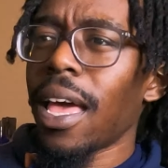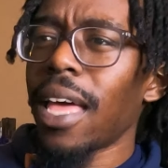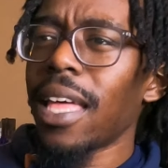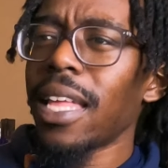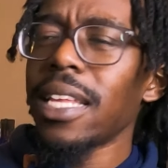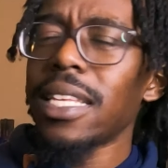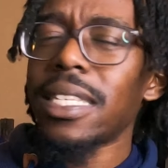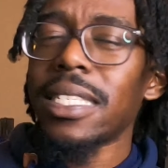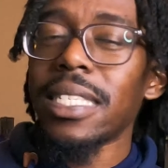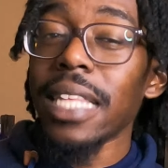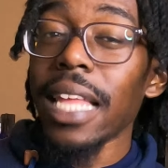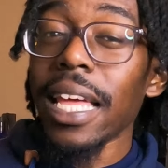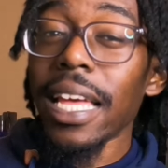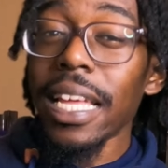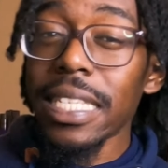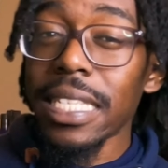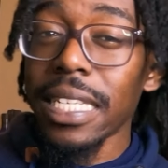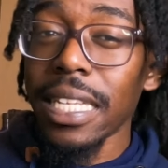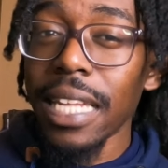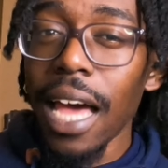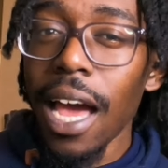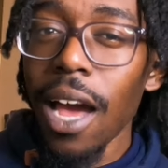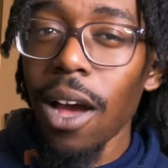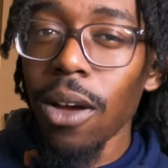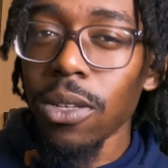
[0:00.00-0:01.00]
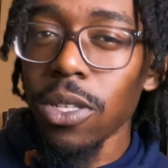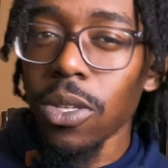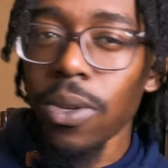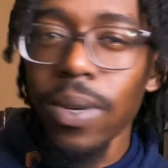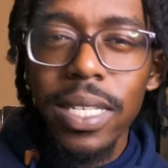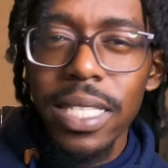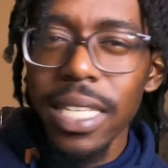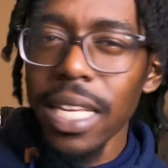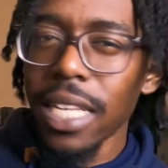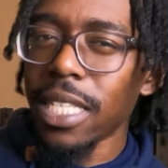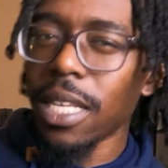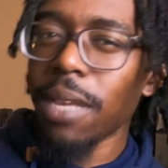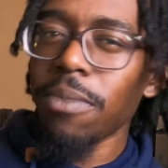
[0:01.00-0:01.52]
And he's like, it's loud. So he
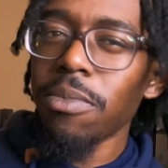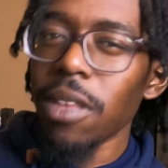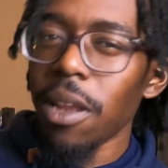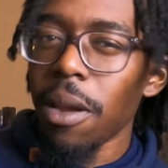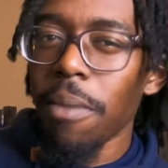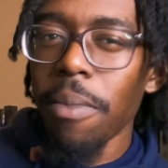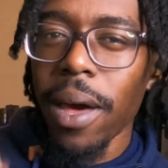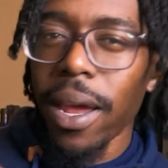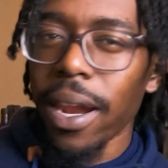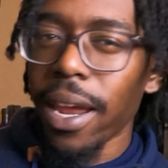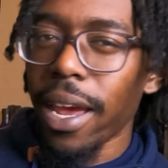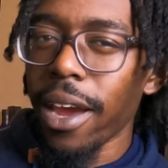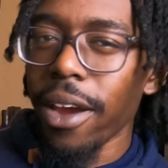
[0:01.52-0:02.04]
says something about a